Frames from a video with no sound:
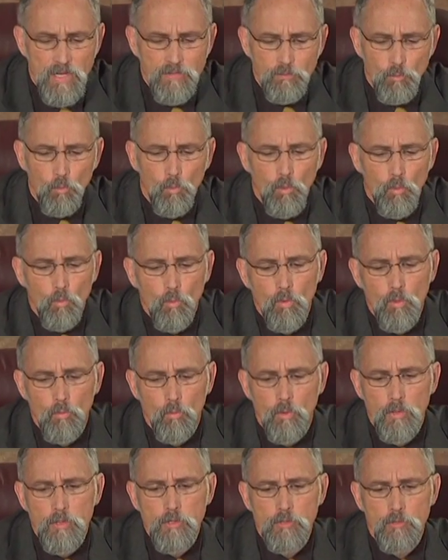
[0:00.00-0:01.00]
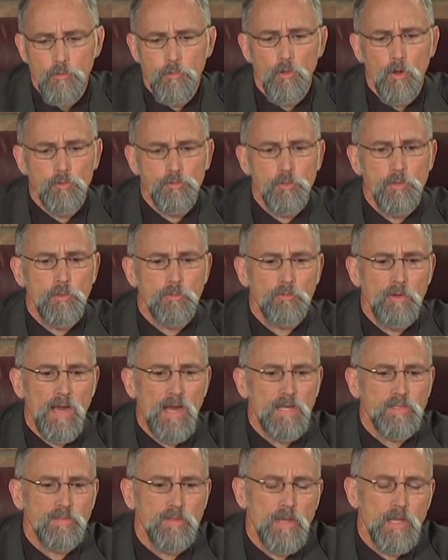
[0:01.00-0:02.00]
David, what are your thoughts on the
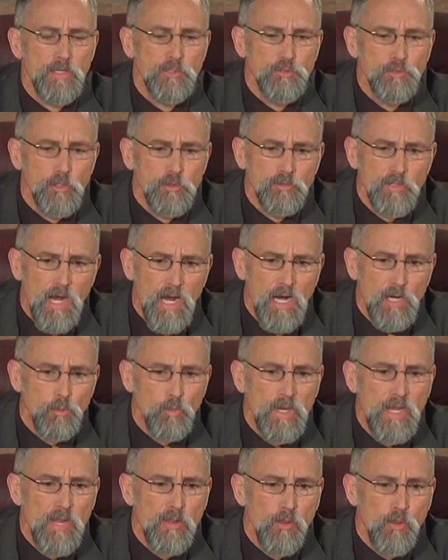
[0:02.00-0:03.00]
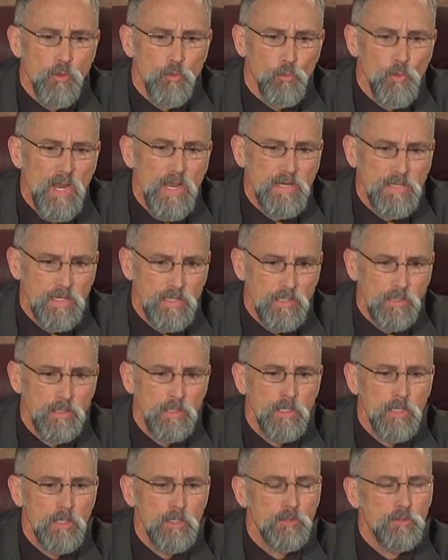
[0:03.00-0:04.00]
fact that just Iran threatening